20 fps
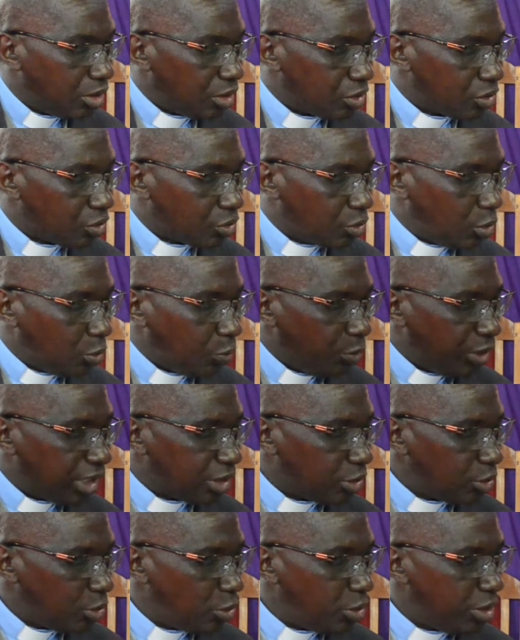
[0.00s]
So we
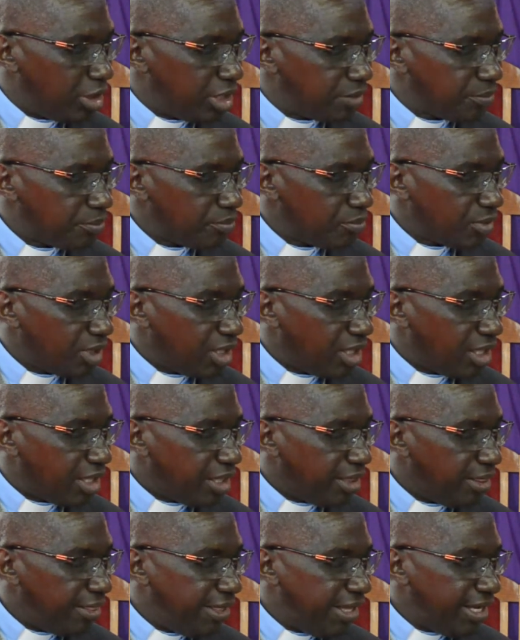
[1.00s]
are told,
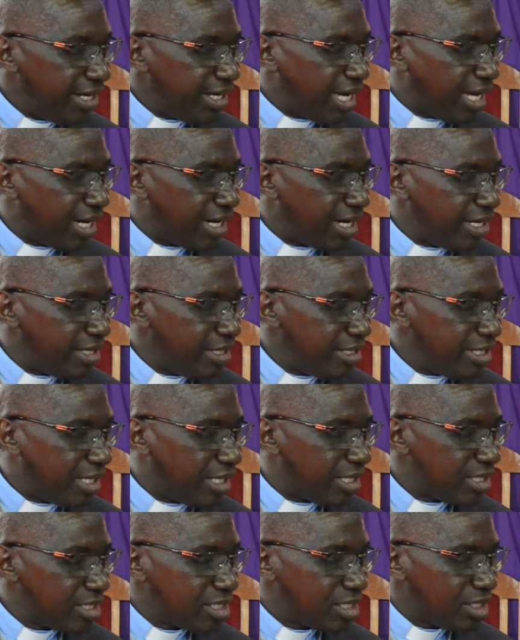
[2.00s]
then
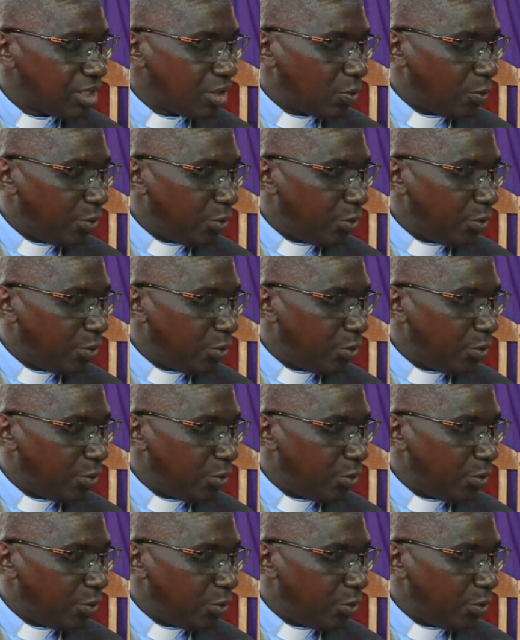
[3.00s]
Ananias